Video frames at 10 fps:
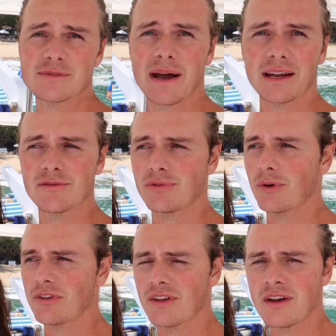us back and
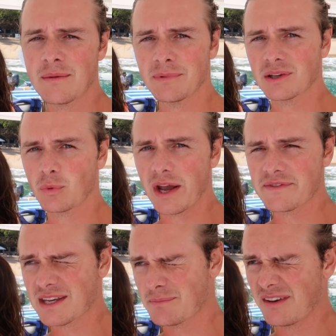forth, but the
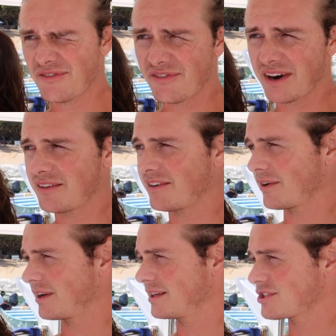waves can be very,
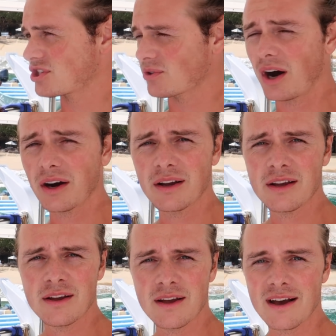very strong
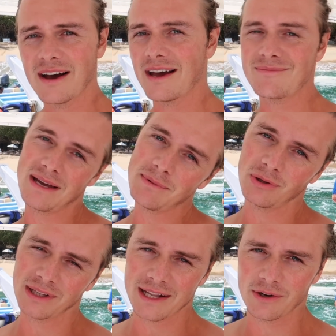and maybe
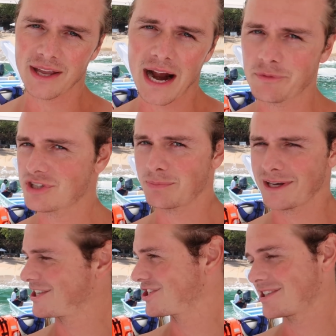you'll get your camera
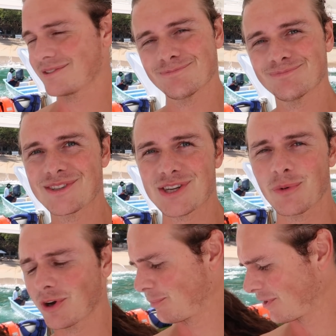splashed.
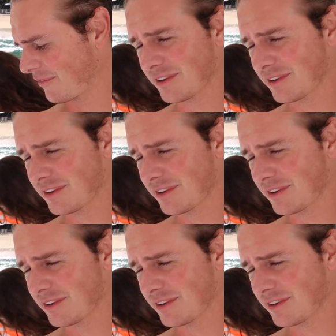So we're gonna put